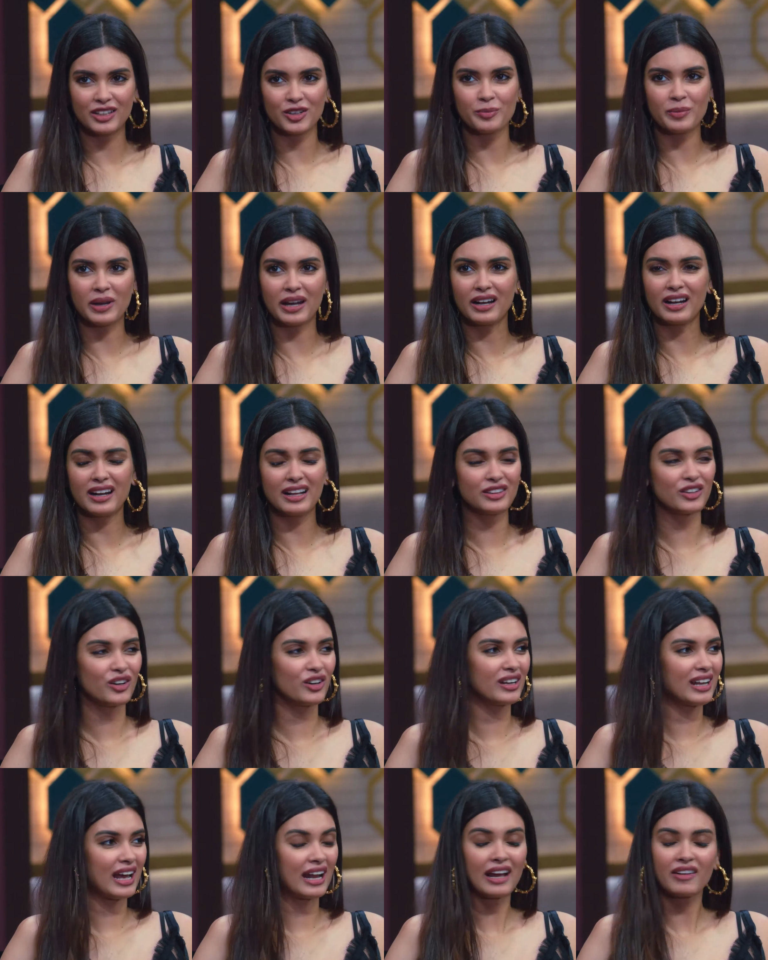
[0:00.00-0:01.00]
of mine. And I
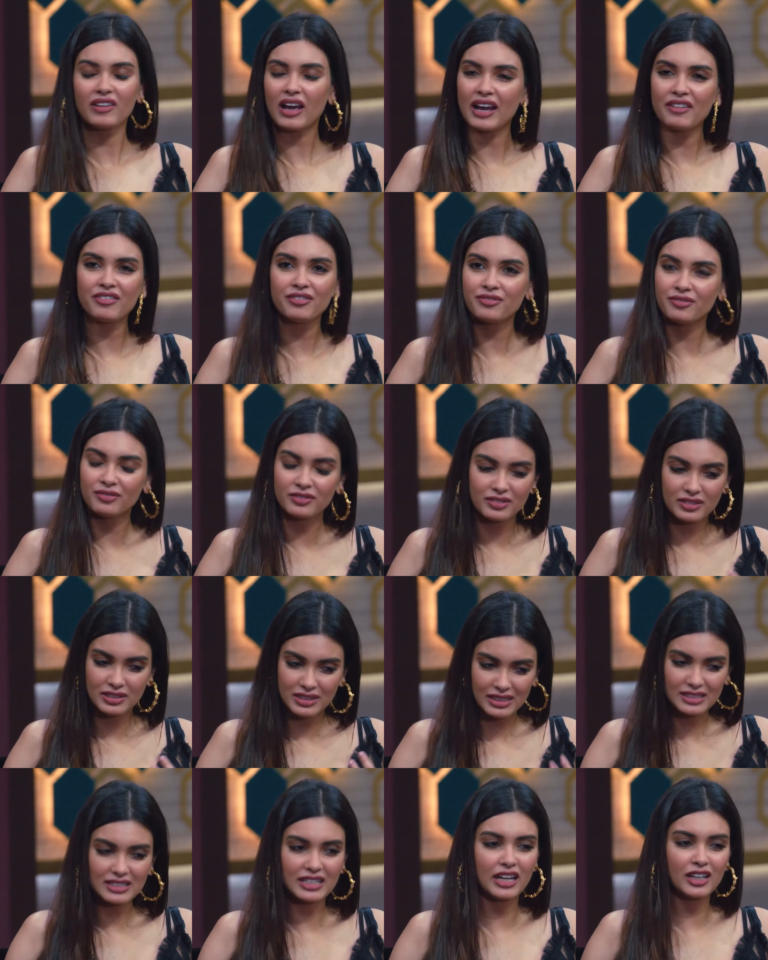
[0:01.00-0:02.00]
thought, and I've
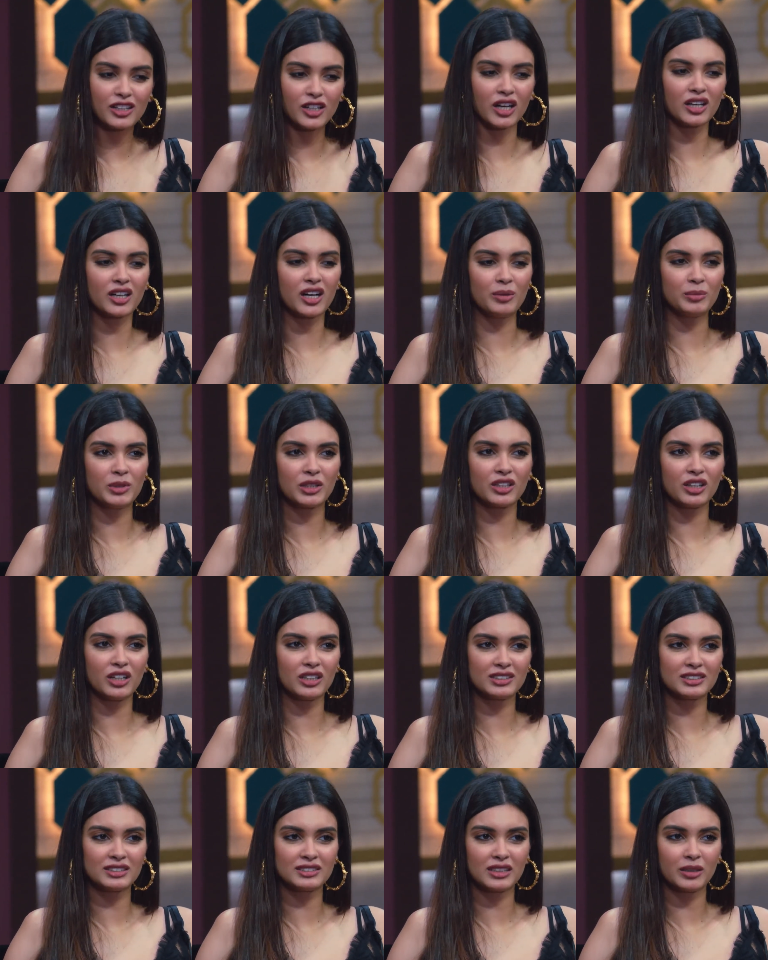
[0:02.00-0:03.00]
till date not come
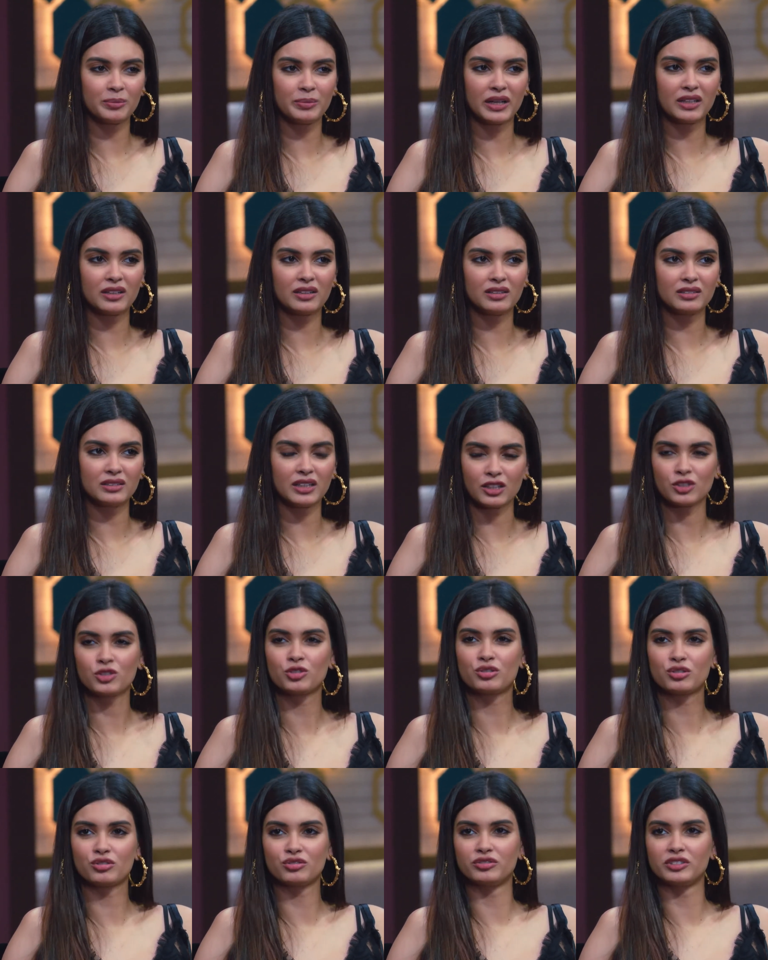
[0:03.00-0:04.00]
across a better Dutch
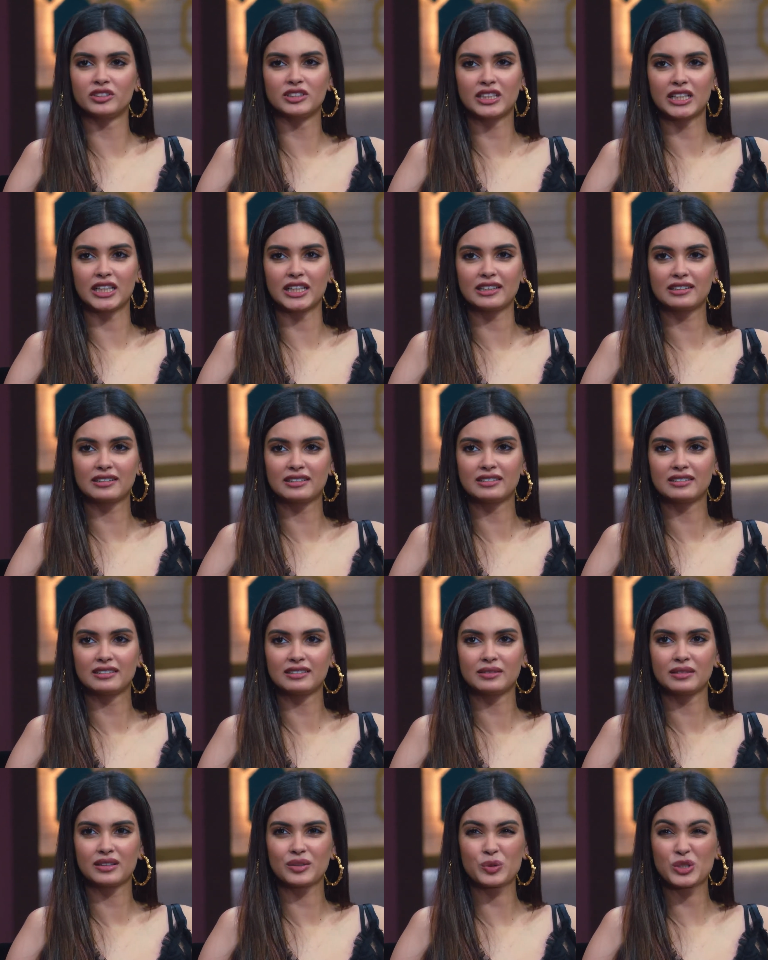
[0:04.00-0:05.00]
truffle cake.
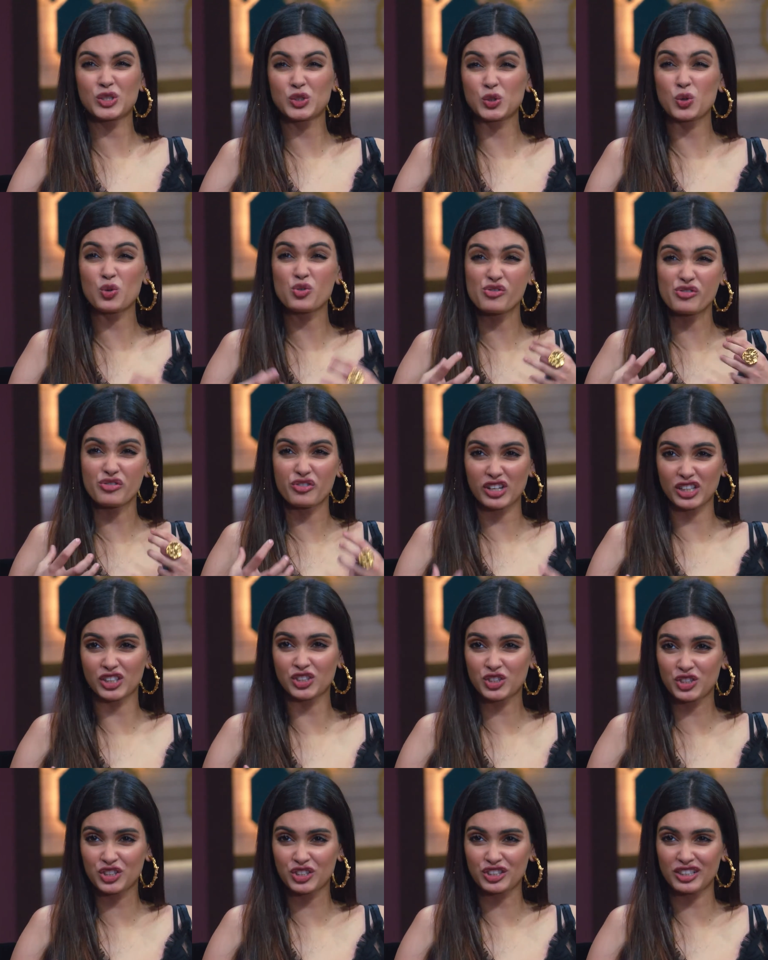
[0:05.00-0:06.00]
It was so
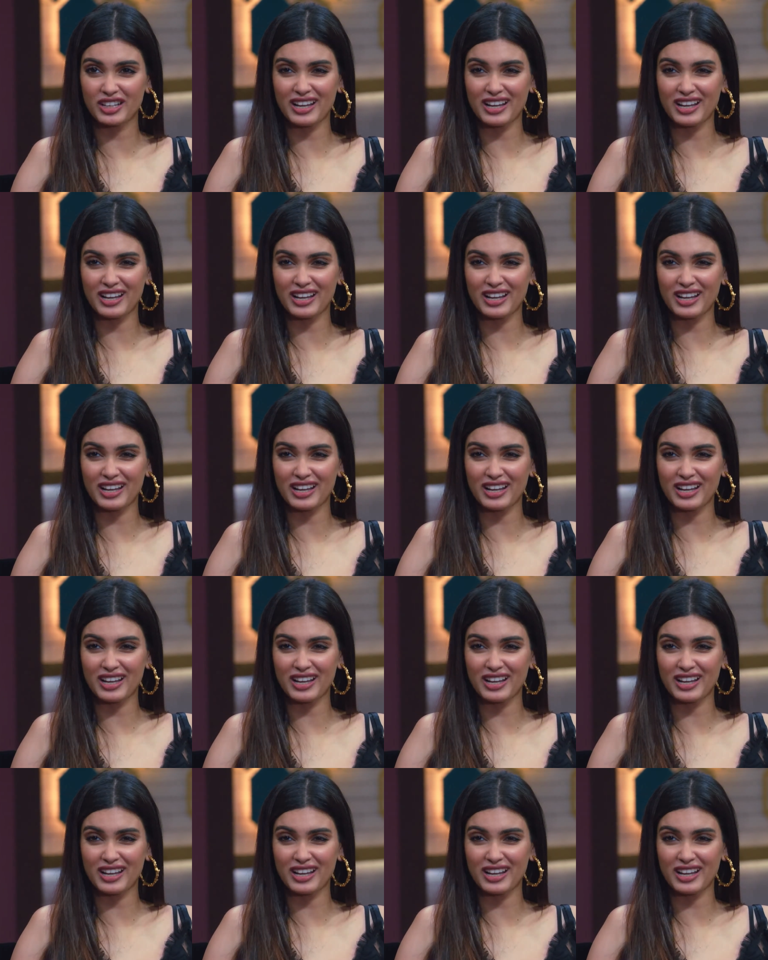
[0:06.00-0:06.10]
rich